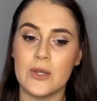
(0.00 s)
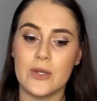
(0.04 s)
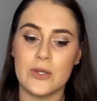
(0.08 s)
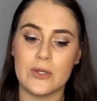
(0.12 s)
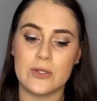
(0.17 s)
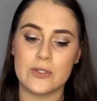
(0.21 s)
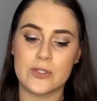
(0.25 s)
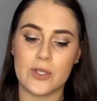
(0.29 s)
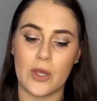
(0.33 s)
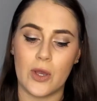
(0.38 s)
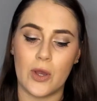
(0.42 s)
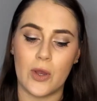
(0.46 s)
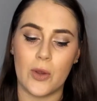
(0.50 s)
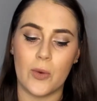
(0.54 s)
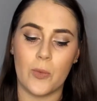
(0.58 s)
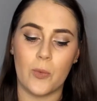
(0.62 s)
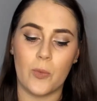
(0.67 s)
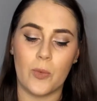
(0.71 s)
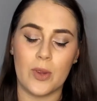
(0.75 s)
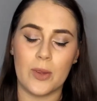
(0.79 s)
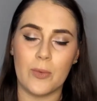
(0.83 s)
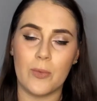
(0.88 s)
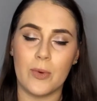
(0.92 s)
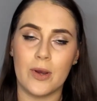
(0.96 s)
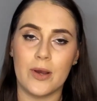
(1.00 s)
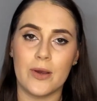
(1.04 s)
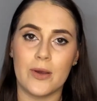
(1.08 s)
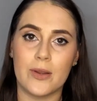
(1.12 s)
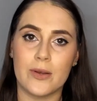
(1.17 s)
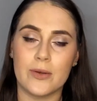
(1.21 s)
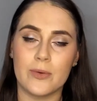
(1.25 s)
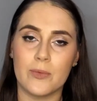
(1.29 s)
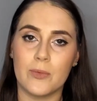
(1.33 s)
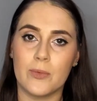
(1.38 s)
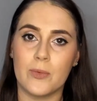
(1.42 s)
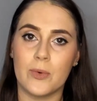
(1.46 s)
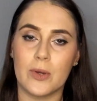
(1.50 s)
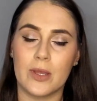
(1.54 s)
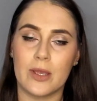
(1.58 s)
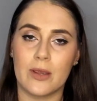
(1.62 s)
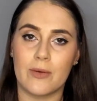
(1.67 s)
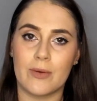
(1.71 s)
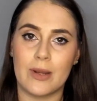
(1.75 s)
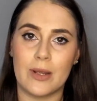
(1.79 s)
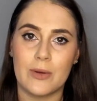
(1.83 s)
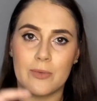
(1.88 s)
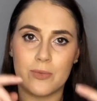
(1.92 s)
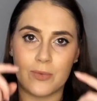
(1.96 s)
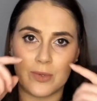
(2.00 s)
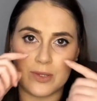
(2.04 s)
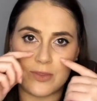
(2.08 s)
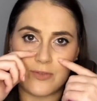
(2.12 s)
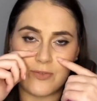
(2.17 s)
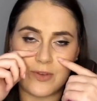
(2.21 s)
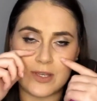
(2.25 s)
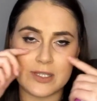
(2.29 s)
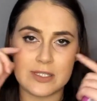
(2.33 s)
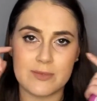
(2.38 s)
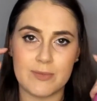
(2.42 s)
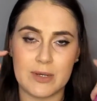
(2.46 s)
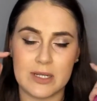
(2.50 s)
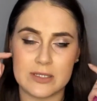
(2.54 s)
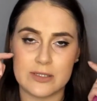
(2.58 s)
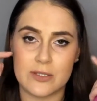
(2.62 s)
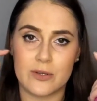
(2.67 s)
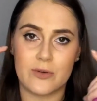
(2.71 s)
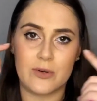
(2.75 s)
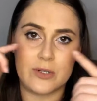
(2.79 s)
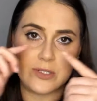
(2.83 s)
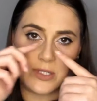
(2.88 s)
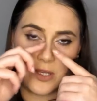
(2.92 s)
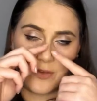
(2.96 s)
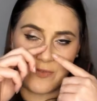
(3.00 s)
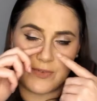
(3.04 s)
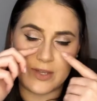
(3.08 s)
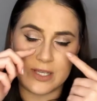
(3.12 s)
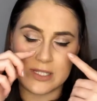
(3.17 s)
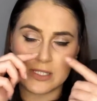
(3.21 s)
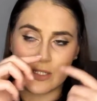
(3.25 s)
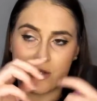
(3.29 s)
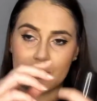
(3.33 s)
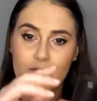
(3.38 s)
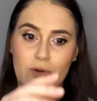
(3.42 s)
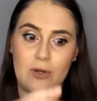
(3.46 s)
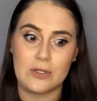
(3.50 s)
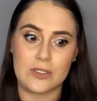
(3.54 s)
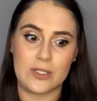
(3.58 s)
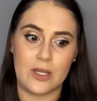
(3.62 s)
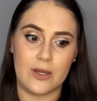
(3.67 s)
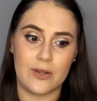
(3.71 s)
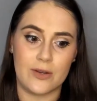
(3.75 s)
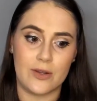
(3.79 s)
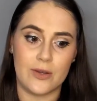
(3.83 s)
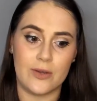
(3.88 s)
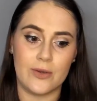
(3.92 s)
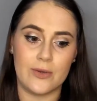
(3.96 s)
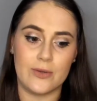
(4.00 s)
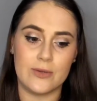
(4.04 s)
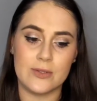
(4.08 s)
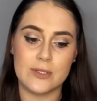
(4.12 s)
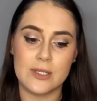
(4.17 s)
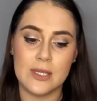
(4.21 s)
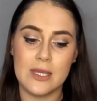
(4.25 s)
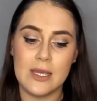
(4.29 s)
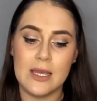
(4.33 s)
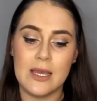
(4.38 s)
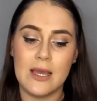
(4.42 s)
so we weren't walking around with face masks across our face and across our nose.